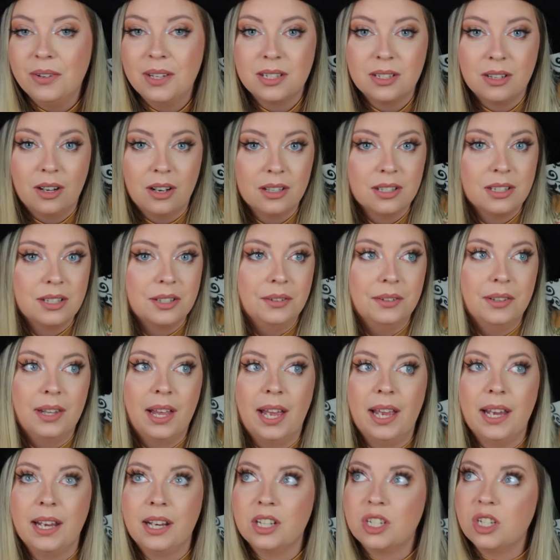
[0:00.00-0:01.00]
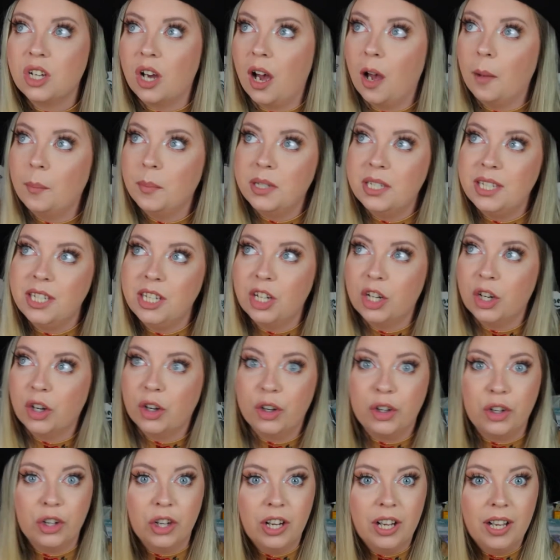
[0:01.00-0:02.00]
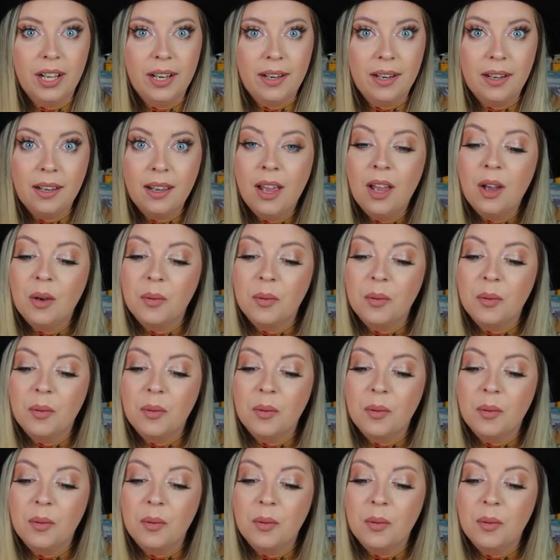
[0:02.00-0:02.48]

is also like top tier good